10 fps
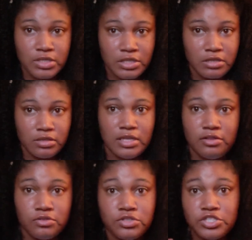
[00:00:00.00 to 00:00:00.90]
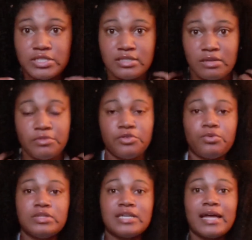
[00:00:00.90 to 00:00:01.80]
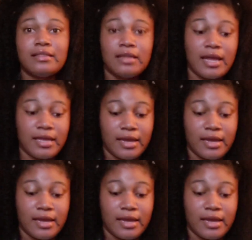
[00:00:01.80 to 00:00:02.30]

Clearly, those are just some of the ones I like.